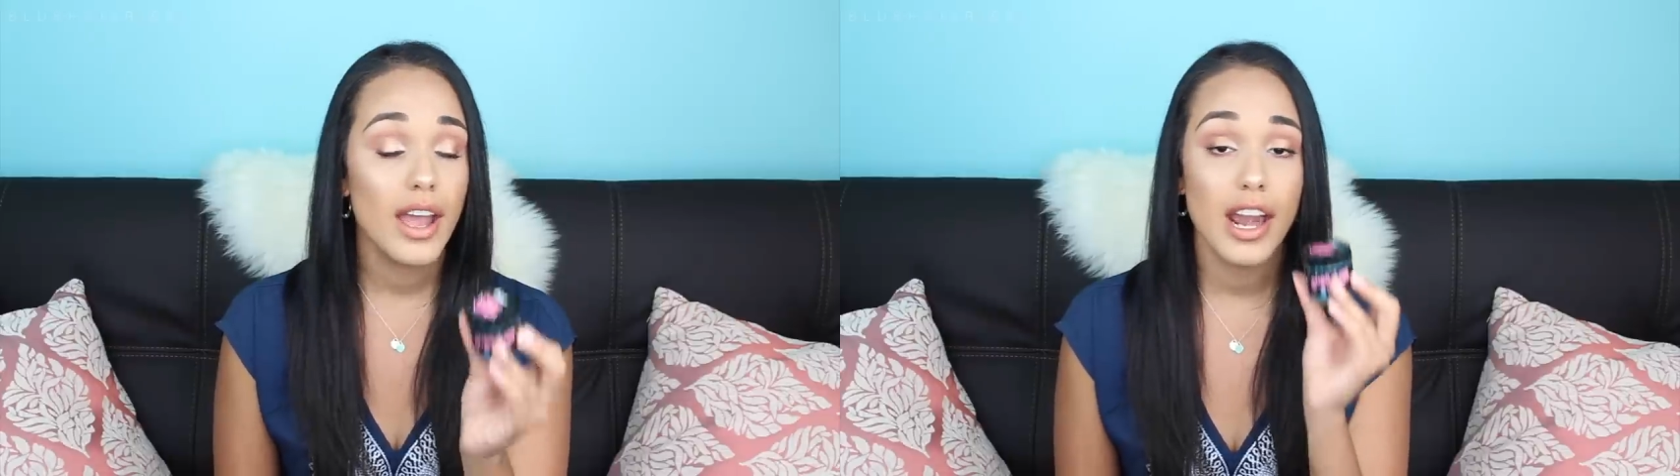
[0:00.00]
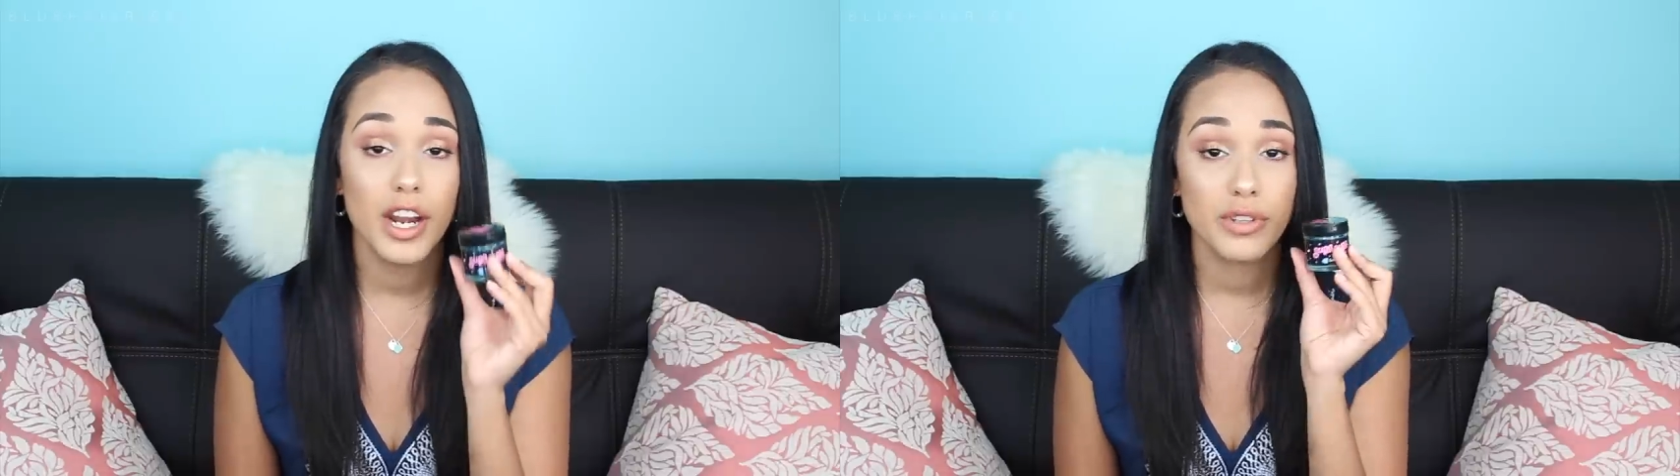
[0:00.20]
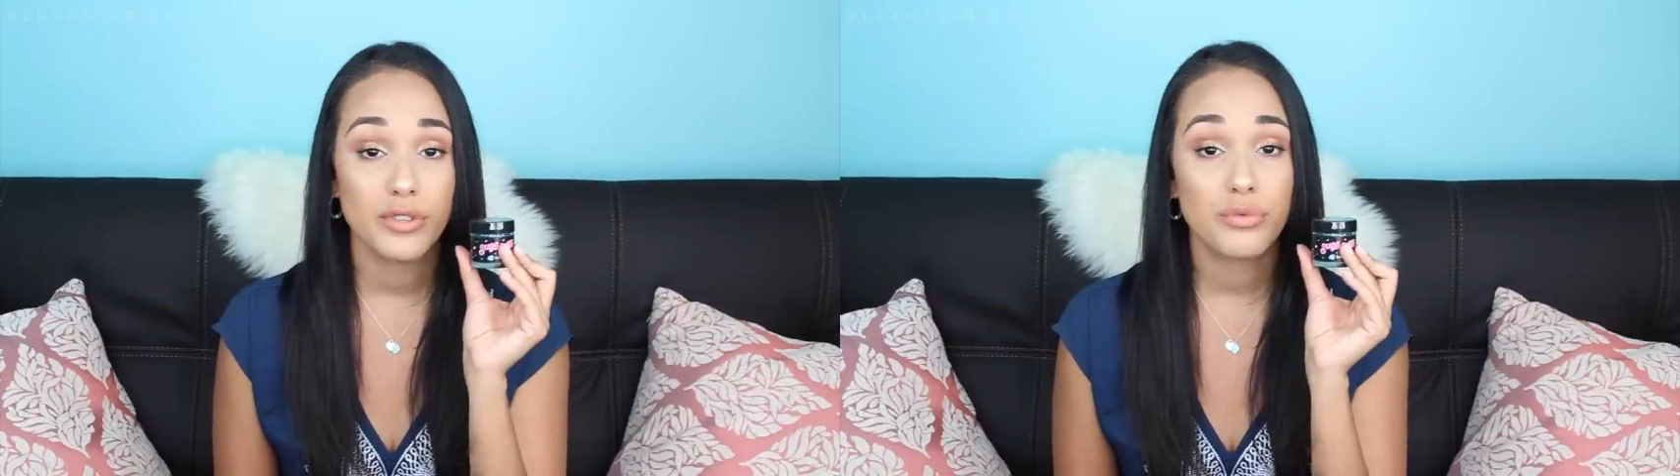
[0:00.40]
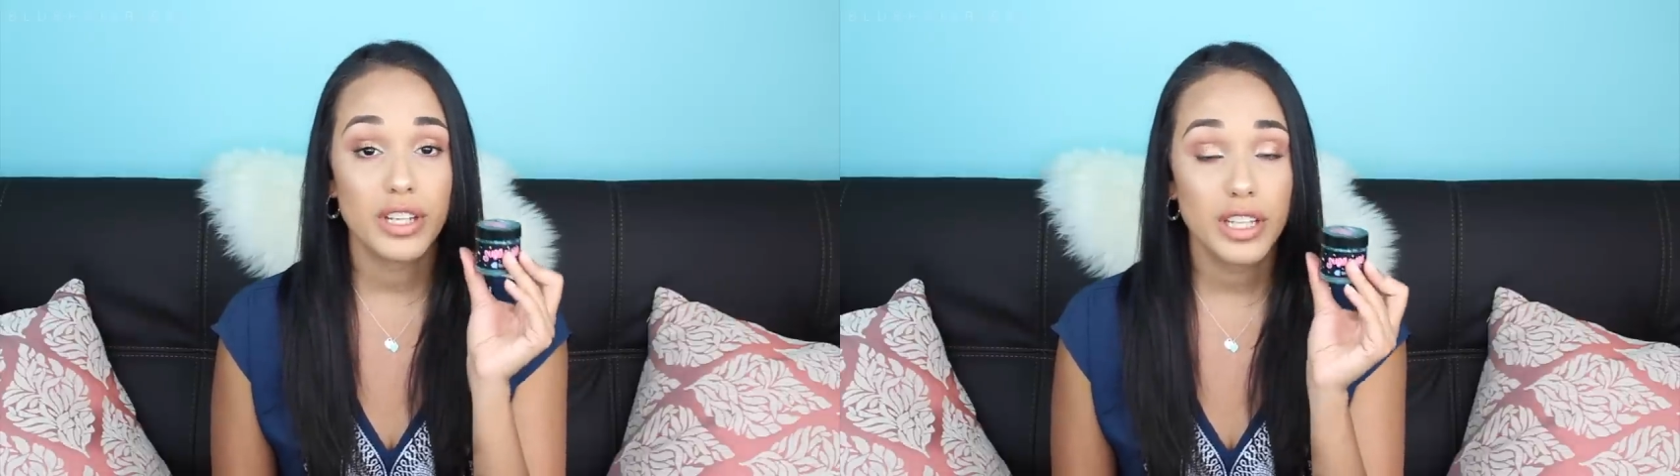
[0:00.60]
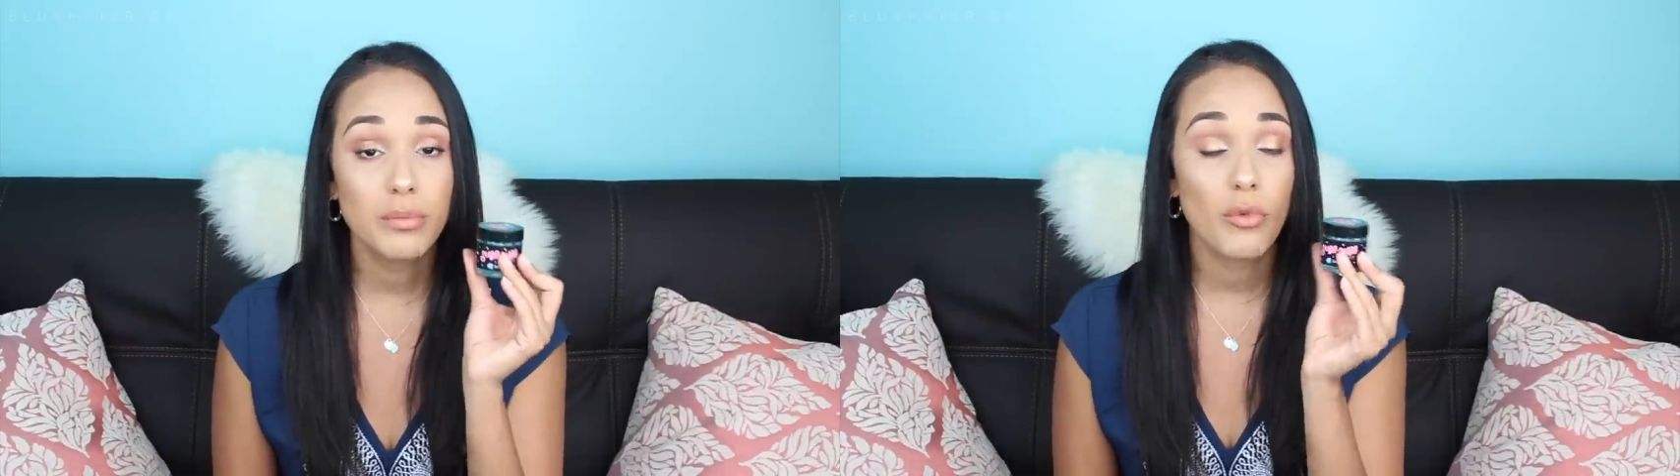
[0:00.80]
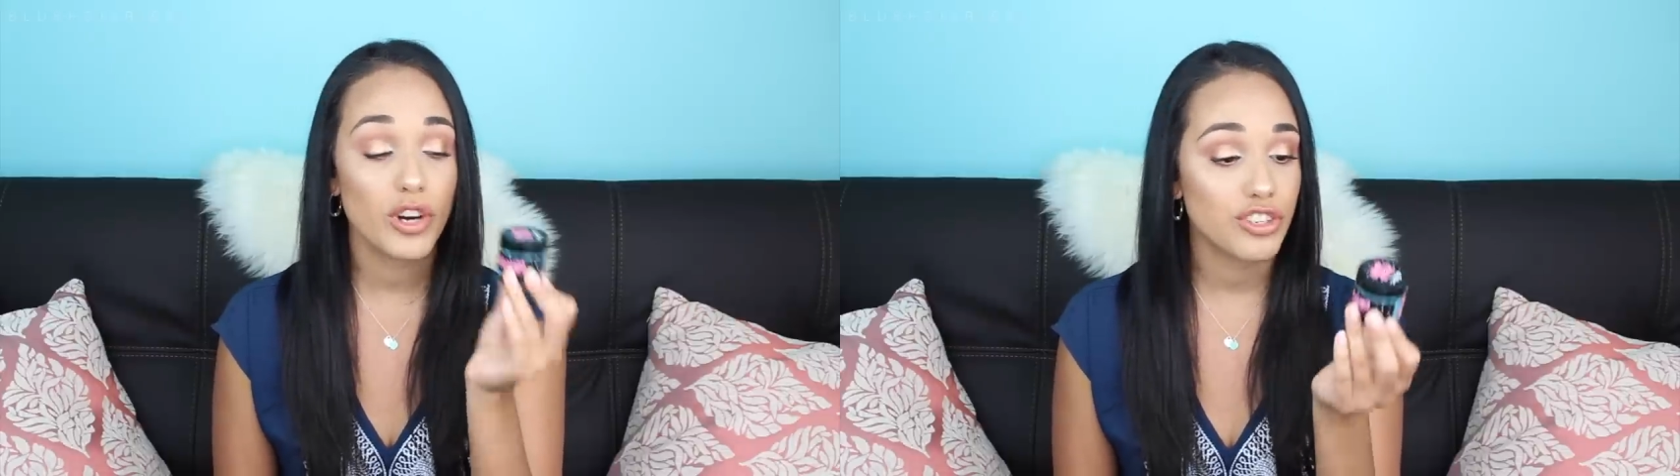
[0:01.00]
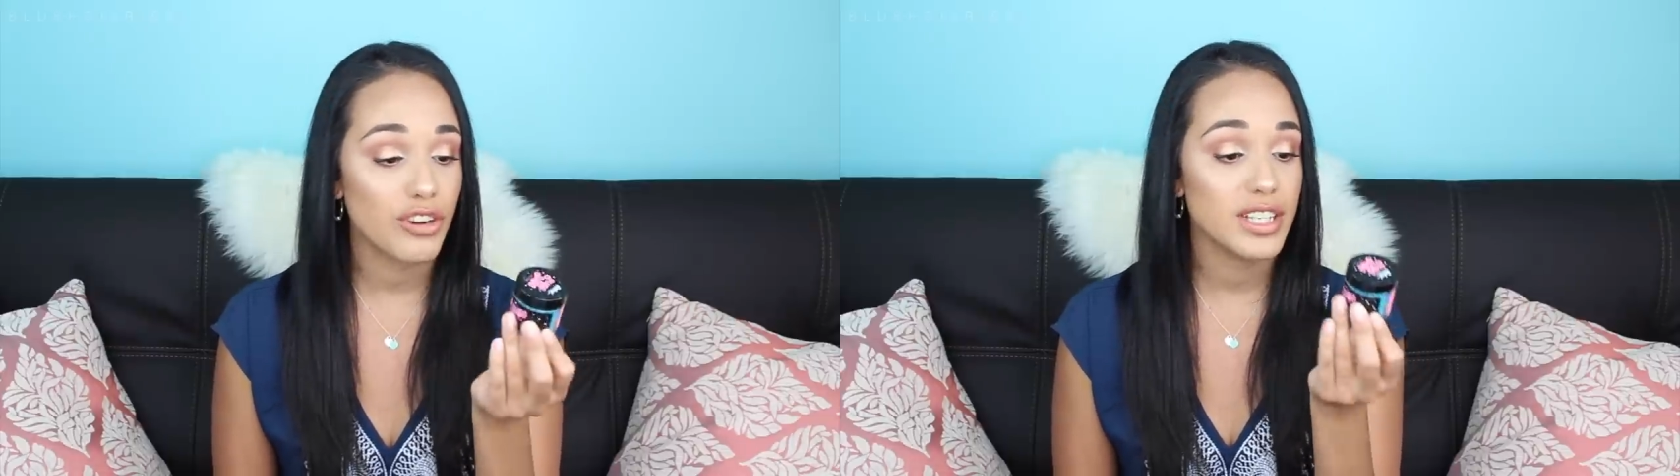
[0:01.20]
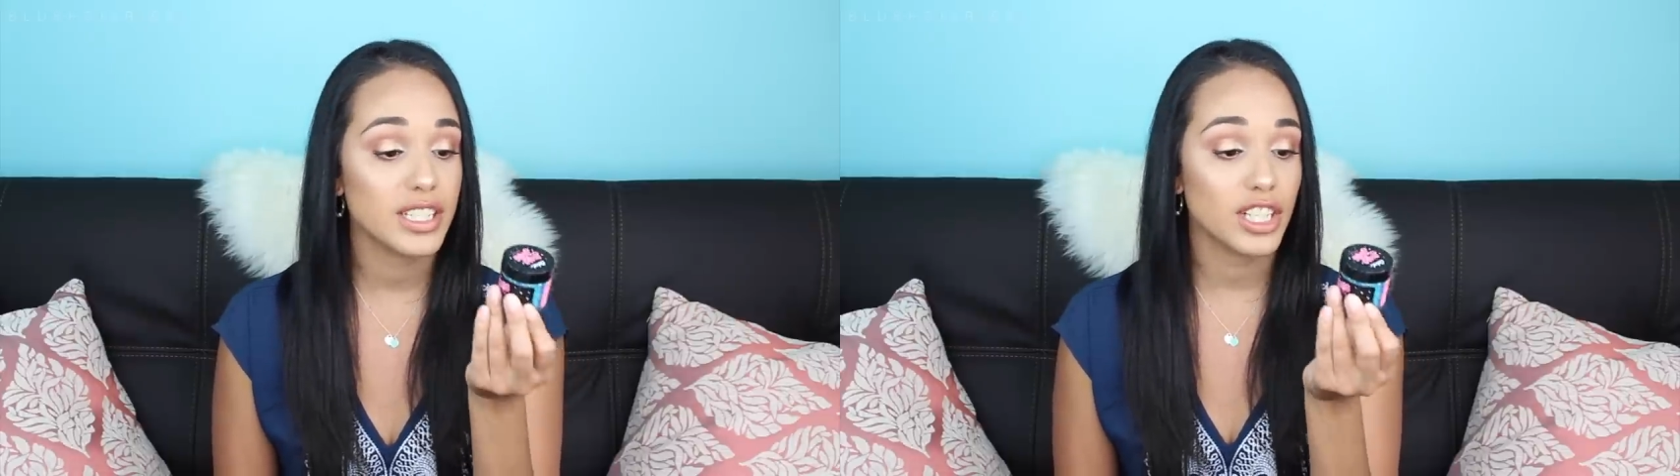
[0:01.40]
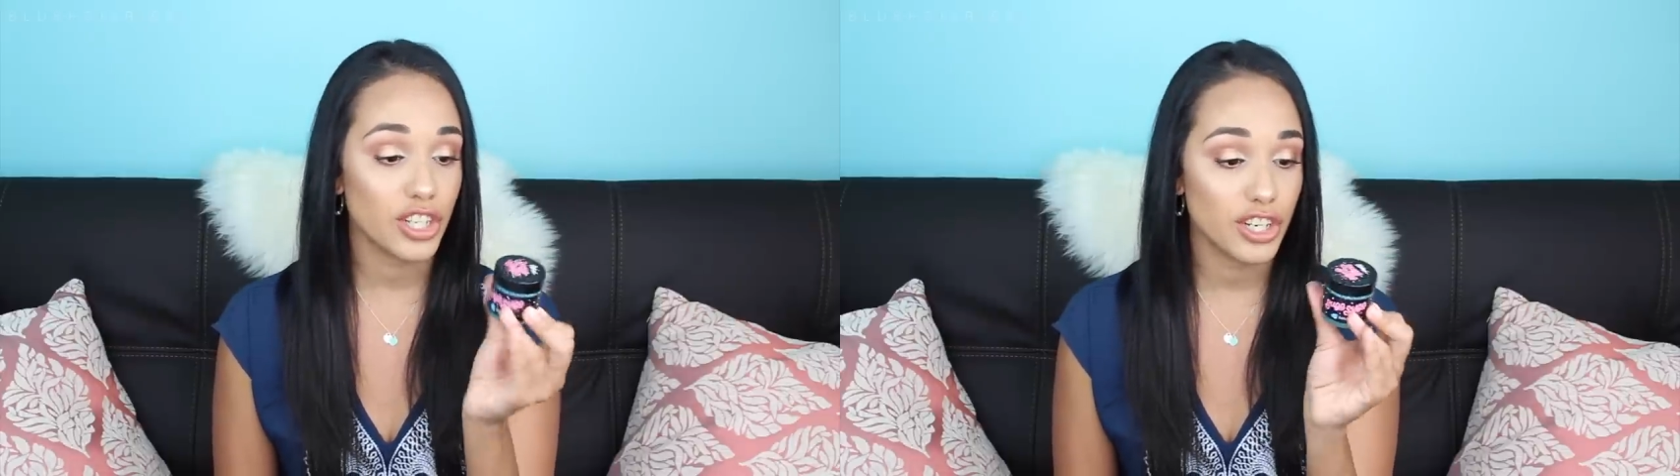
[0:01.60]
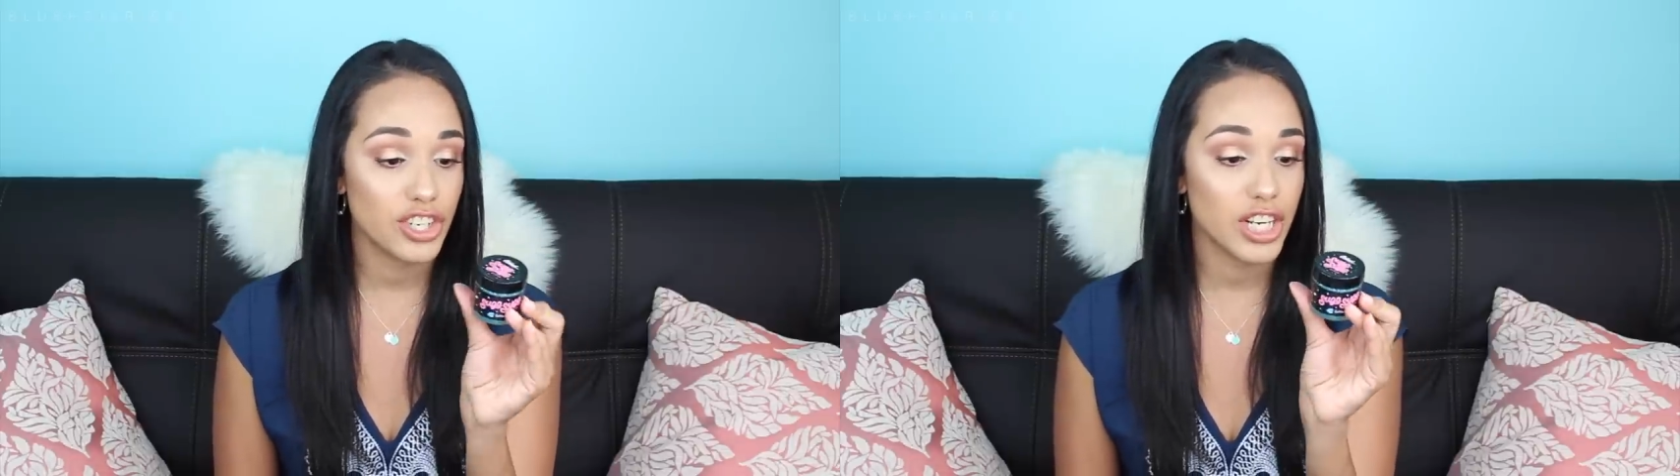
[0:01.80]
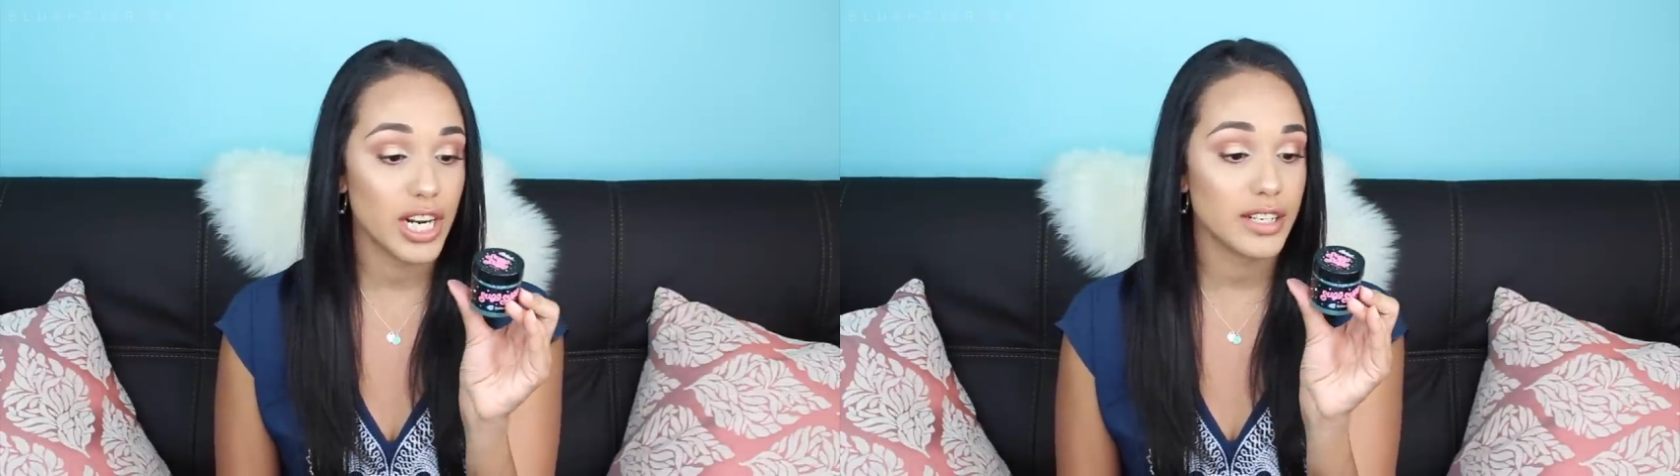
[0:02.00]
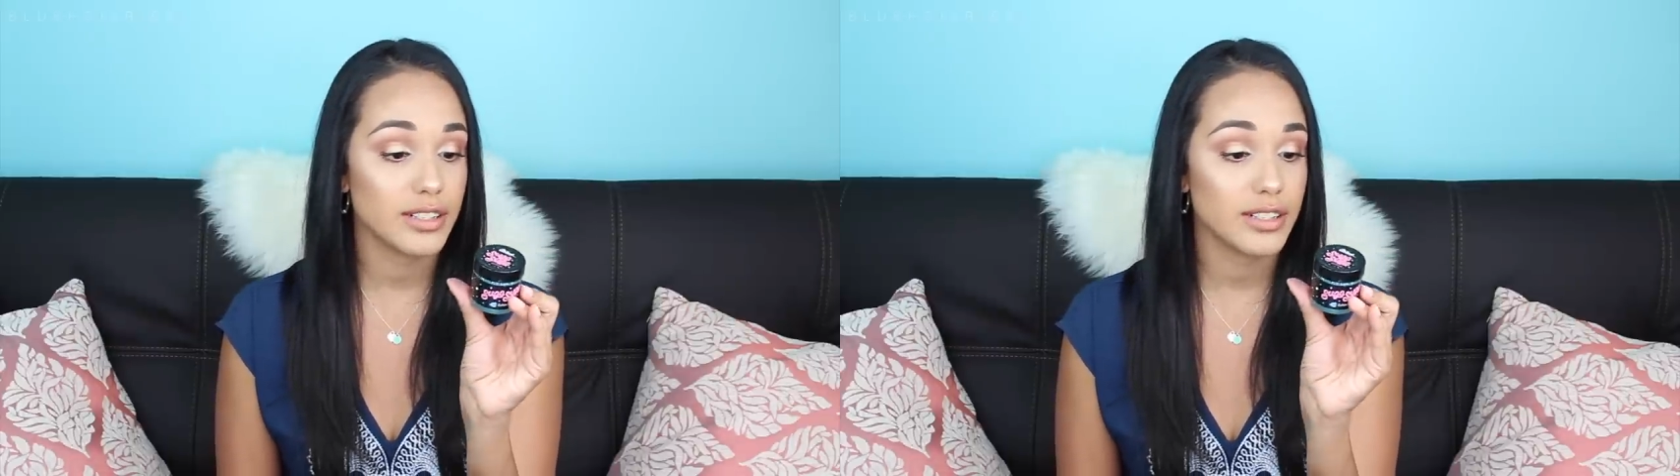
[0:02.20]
And it was really moisturizing and nourishing,